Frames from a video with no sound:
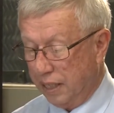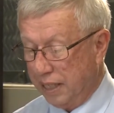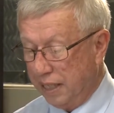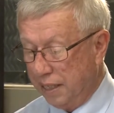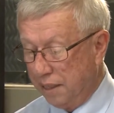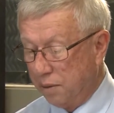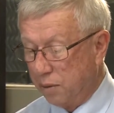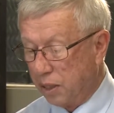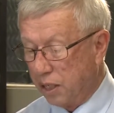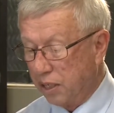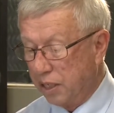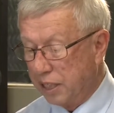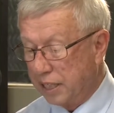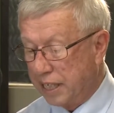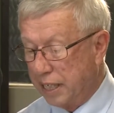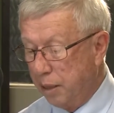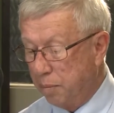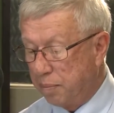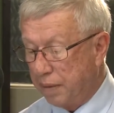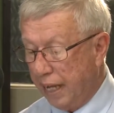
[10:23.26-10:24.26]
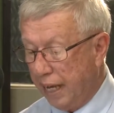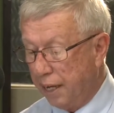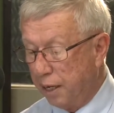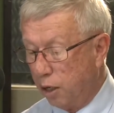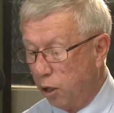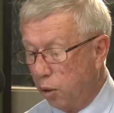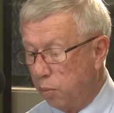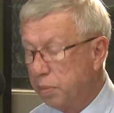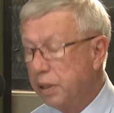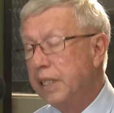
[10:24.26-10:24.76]
Yeah, we're going to keep that
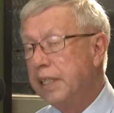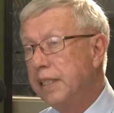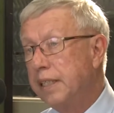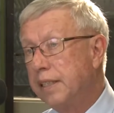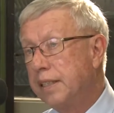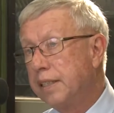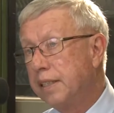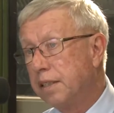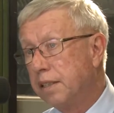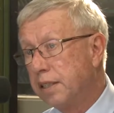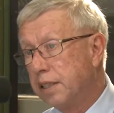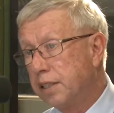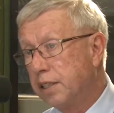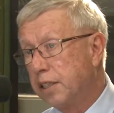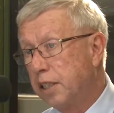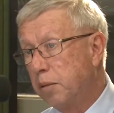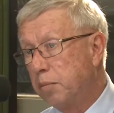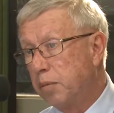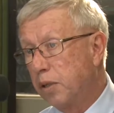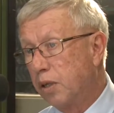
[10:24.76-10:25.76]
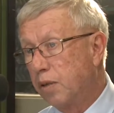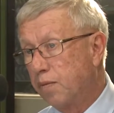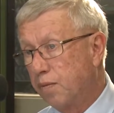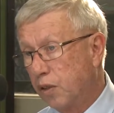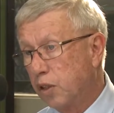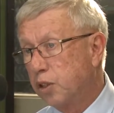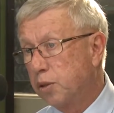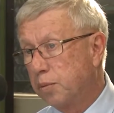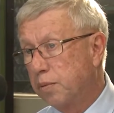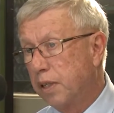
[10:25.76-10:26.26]
open until December
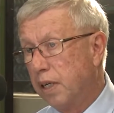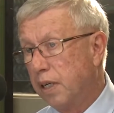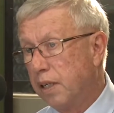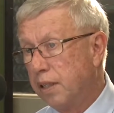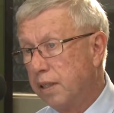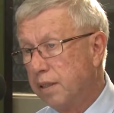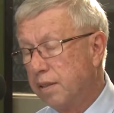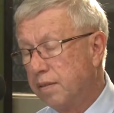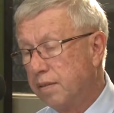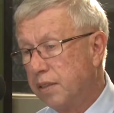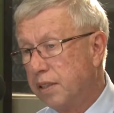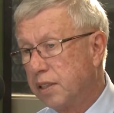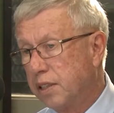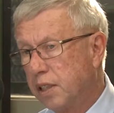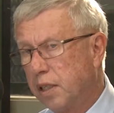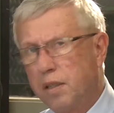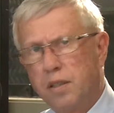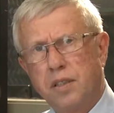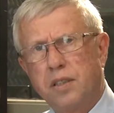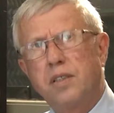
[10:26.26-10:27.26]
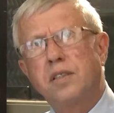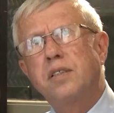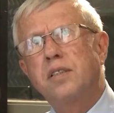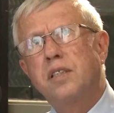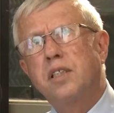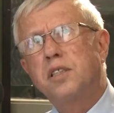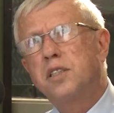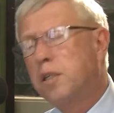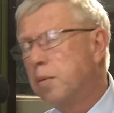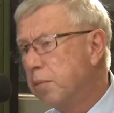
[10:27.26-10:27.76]
first, uh,
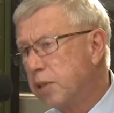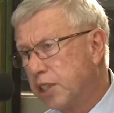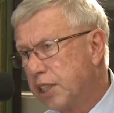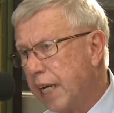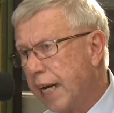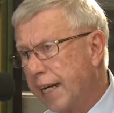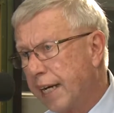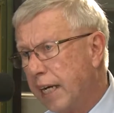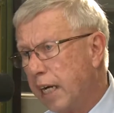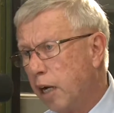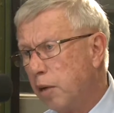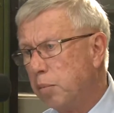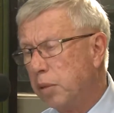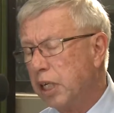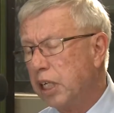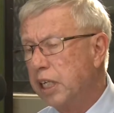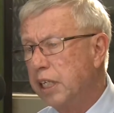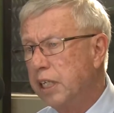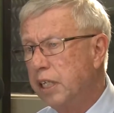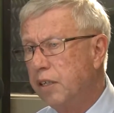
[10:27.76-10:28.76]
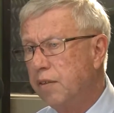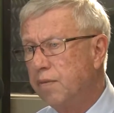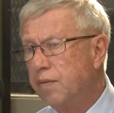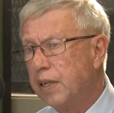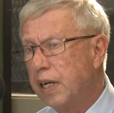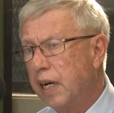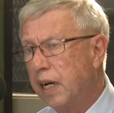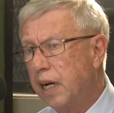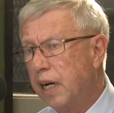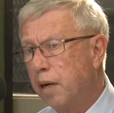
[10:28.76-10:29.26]
December second, I believe.
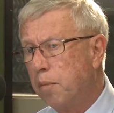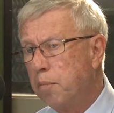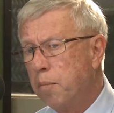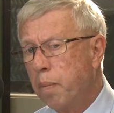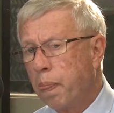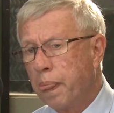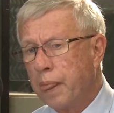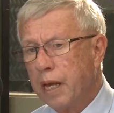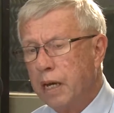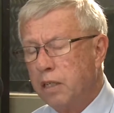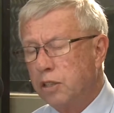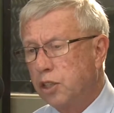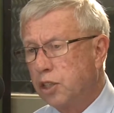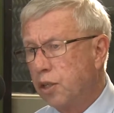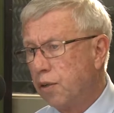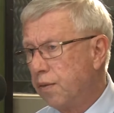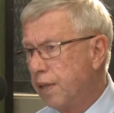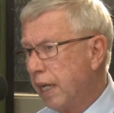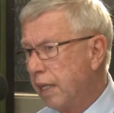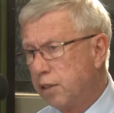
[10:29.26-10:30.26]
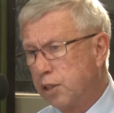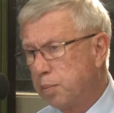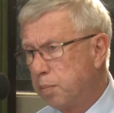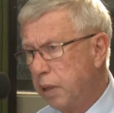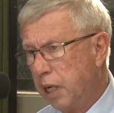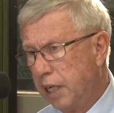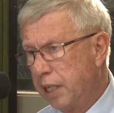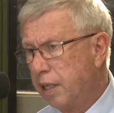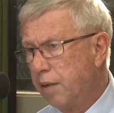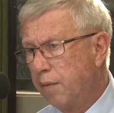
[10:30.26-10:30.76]
Um, so there's
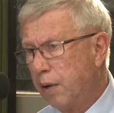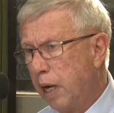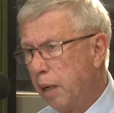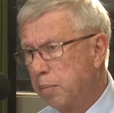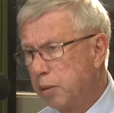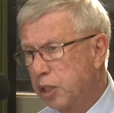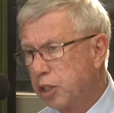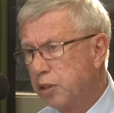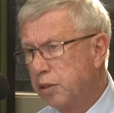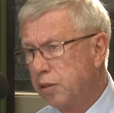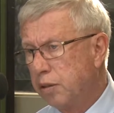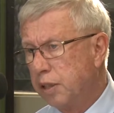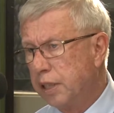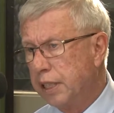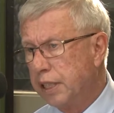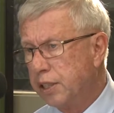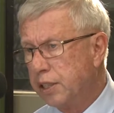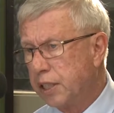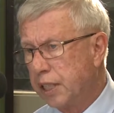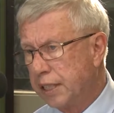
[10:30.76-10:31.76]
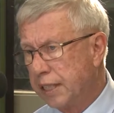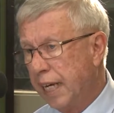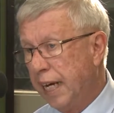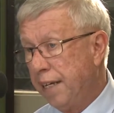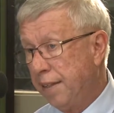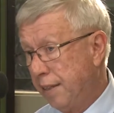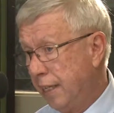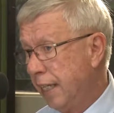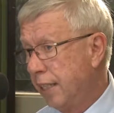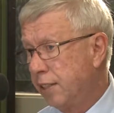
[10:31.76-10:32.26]
plenty of opportunities to
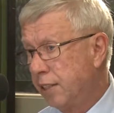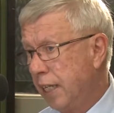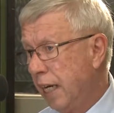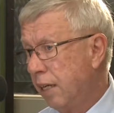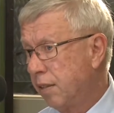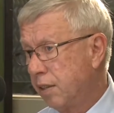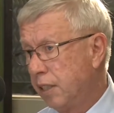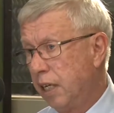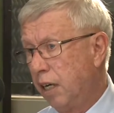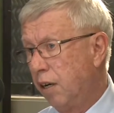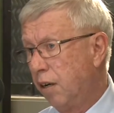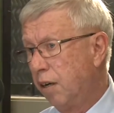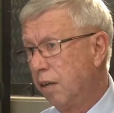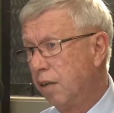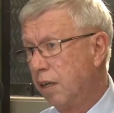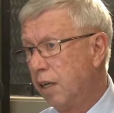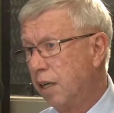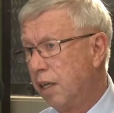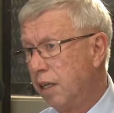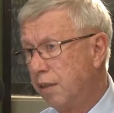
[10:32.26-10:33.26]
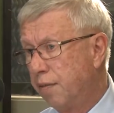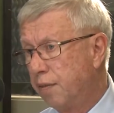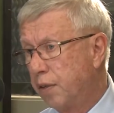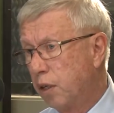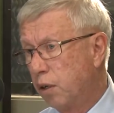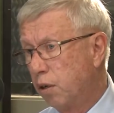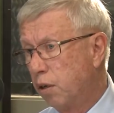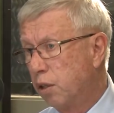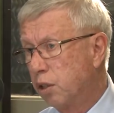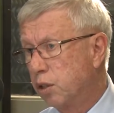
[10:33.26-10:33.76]
take things out there uh, if
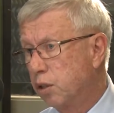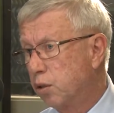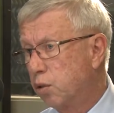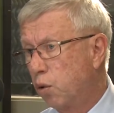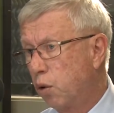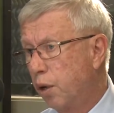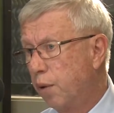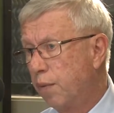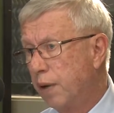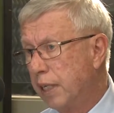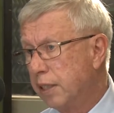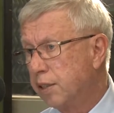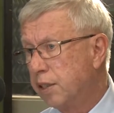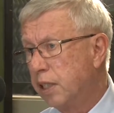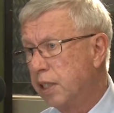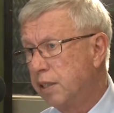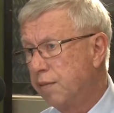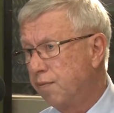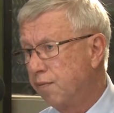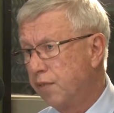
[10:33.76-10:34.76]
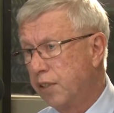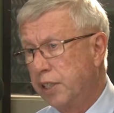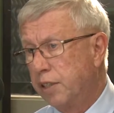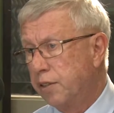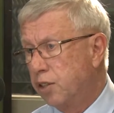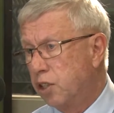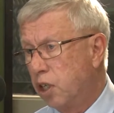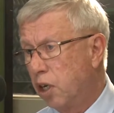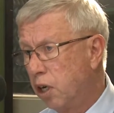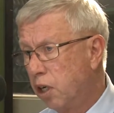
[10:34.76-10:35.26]
you're a Troy resident, free
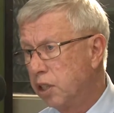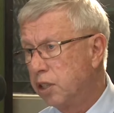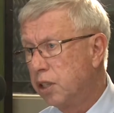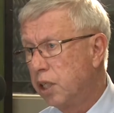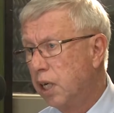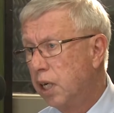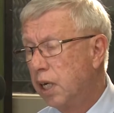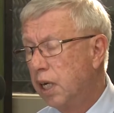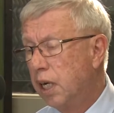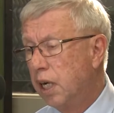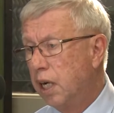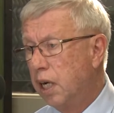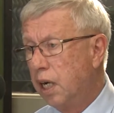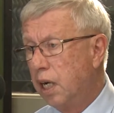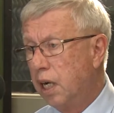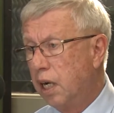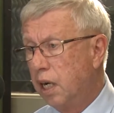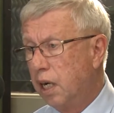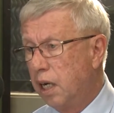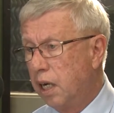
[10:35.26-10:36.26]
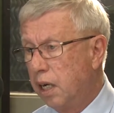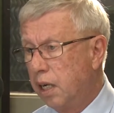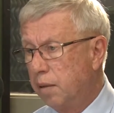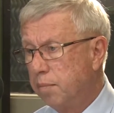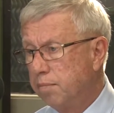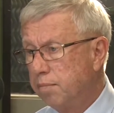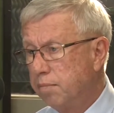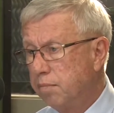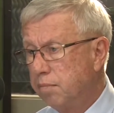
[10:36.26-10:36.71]
of charge. Um,